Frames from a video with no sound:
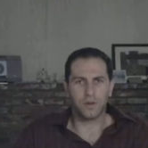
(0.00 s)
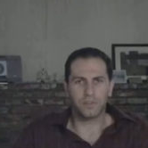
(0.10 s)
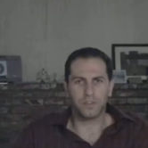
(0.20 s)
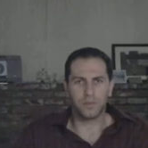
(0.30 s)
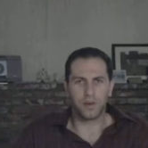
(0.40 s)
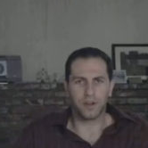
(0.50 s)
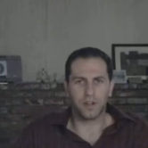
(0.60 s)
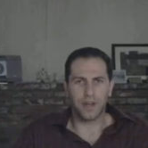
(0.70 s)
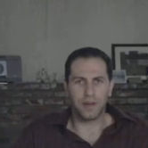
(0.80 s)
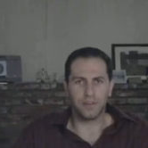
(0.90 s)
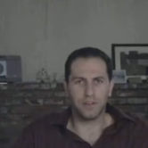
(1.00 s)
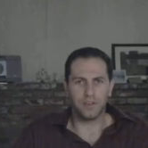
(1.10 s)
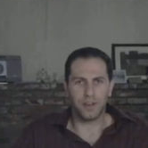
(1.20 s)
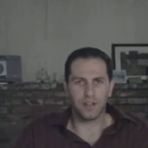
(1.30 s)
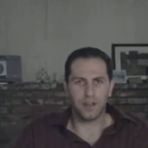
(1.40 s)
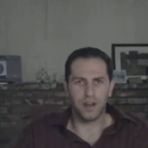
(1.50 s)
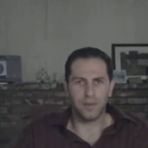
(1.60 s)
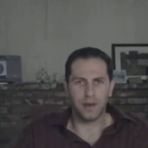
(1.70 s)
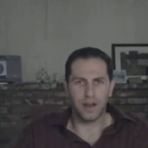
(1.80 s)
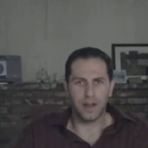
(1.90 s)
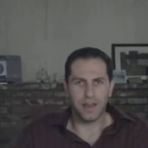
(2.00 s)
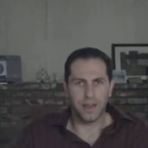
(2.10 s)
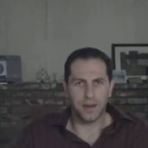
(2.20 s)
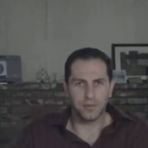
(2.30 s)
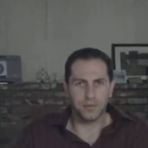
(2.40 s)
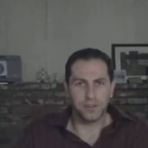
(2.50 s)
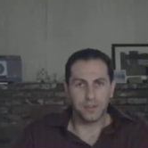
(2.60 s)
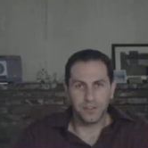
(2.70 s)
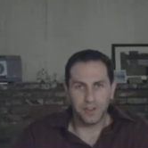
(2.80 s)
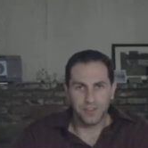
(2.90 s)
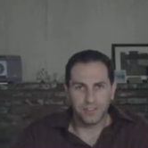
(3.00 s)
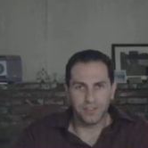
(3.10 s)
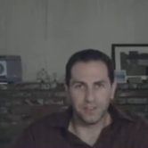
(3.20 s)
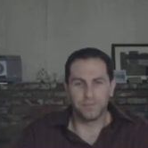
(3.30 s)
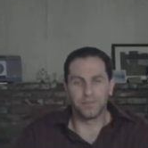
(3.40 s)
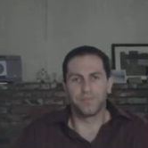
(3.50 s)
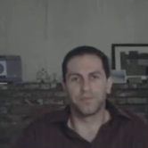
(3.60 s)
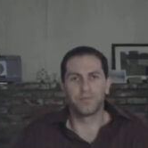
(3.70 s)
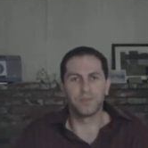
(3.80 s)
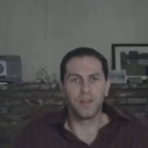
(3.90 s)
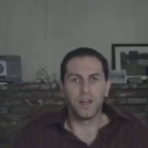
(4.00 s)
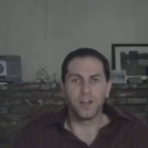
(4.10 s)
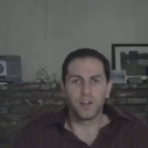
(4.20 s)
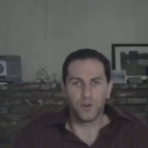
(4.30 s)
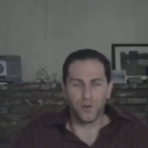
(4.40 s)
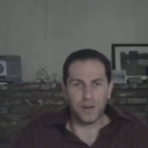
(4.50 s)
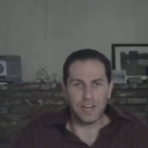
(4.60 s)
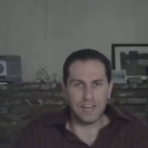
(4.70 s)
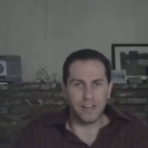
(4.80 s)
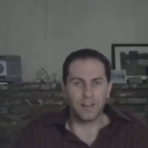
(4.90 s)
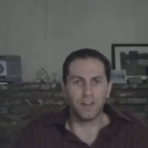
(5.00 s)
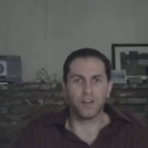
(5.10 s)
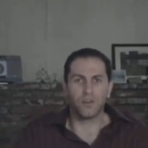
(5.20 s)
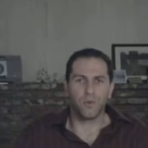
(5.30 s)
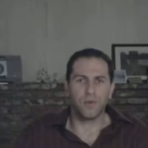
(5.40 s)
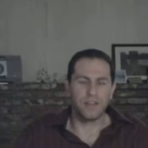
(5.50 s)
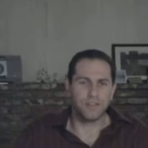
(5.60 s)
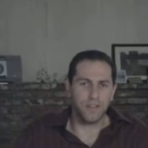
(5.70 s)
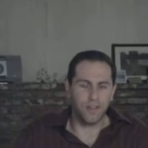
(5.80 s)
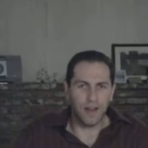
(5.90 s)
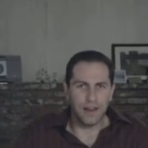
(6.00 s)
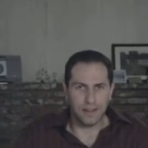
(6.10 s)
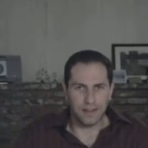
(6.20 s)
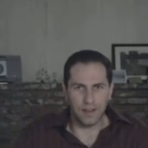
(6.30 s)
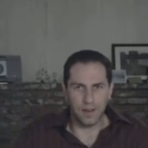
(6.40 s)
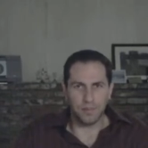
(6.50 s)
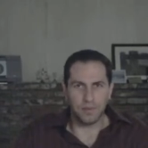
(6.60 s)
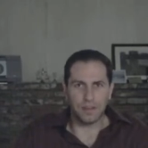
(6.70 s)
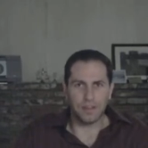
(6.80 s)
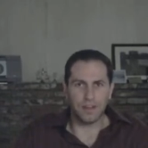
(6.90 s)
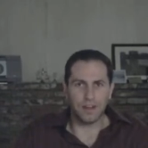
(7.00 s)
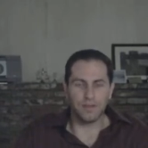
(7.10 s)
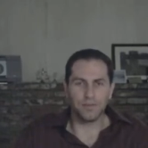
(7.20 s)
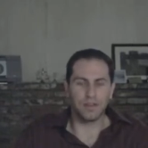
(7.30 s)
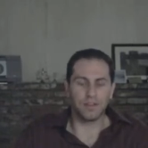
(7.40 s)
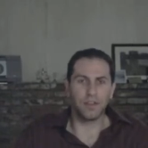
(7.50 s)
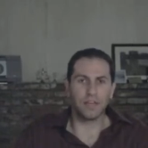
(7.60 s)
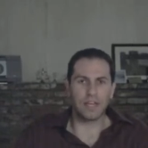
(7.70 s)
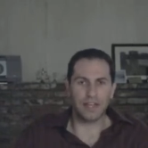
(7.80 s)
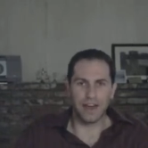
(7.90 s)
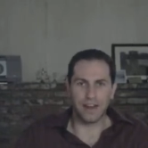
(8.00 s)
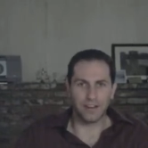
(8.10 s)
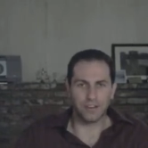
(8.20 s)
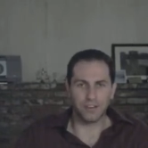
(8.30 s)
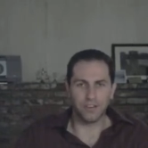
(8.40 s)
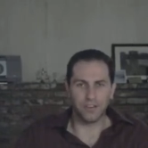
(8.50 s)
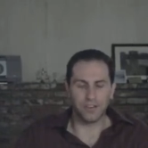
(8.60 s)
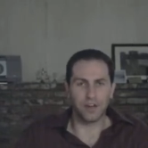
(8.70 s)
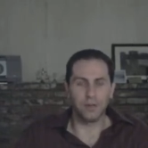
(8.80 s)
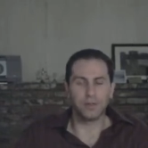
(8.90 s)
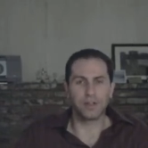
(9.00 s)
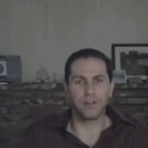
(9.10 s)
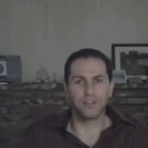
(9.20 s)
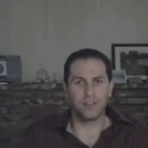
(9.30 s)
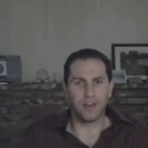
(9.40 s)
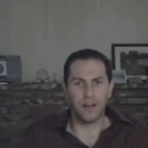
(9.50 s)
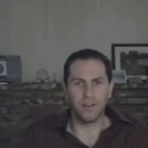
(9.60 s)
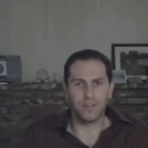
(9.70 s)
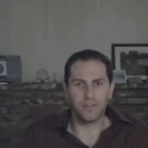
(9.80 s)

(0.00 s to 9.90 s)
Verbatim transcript: Welcome to themarketcapitalist.com. I am Domenico Johnston. Cree. Cree is a lighting company that I've been looking at actually for a couple years now,